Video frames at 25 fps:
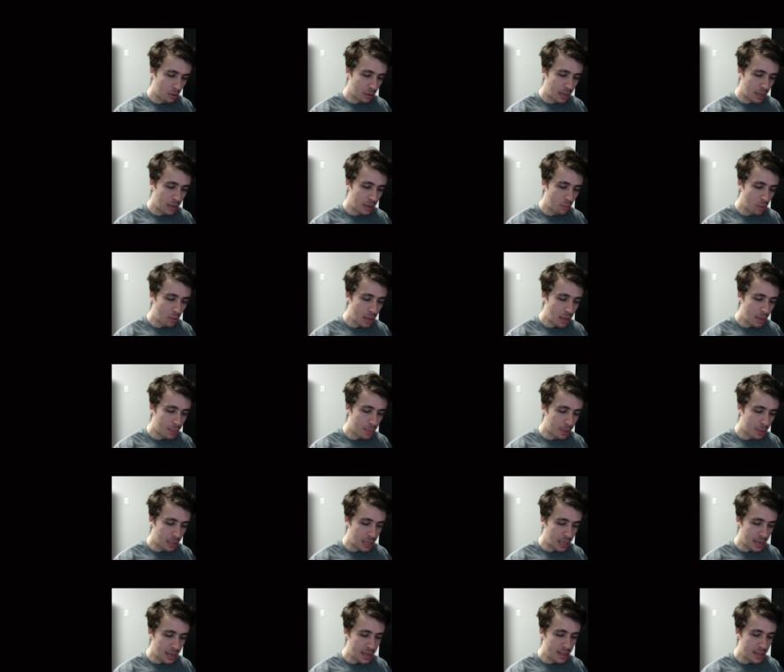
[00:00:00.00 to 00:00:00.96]
can we
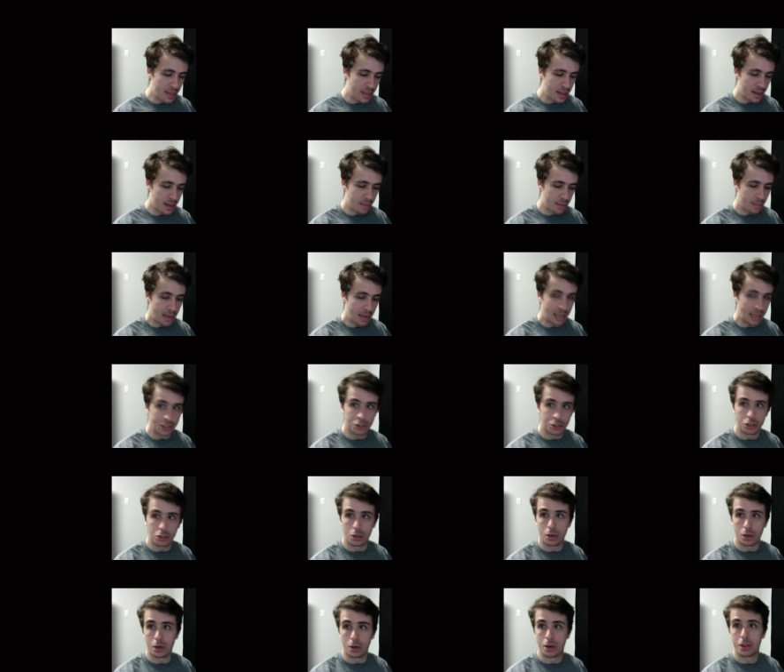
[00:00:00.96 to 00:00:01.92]
apply the
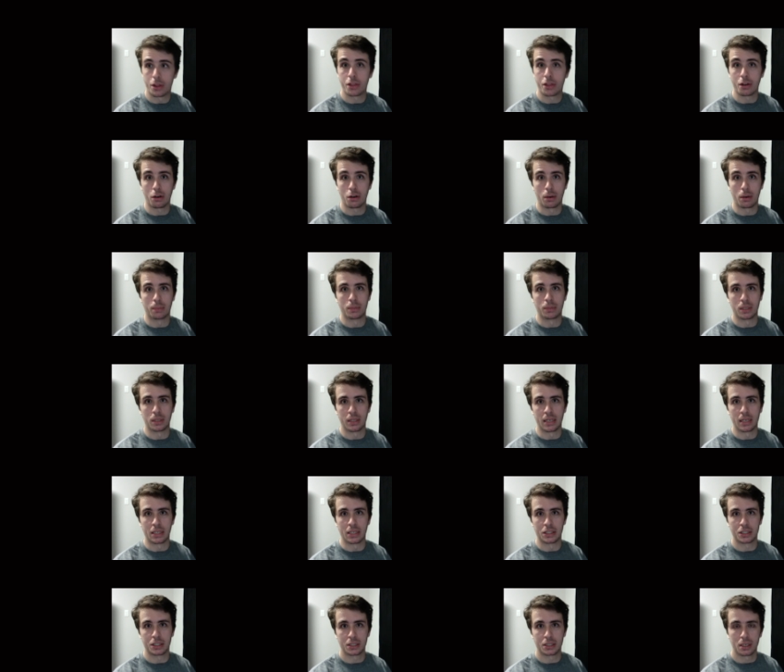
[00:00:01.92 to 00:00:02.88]
master theorem to
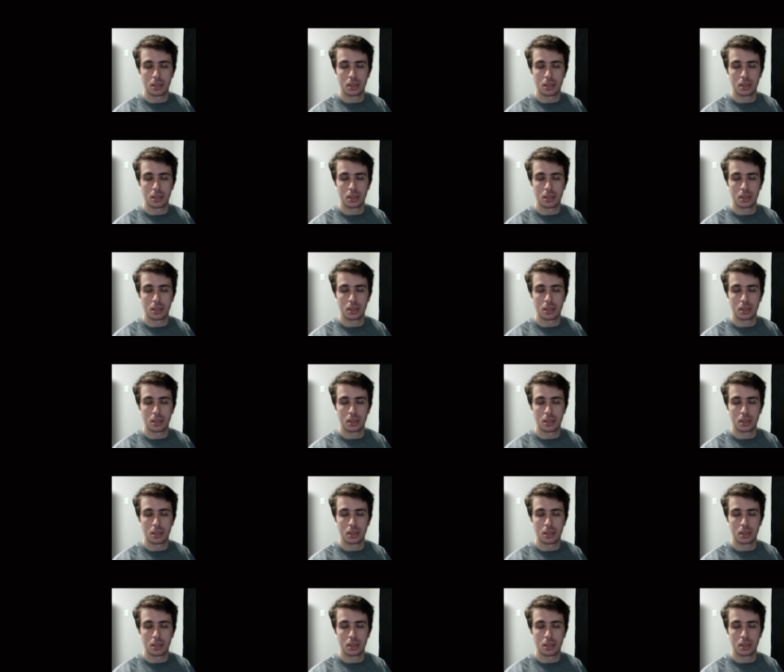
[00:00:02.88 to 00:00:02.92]
this?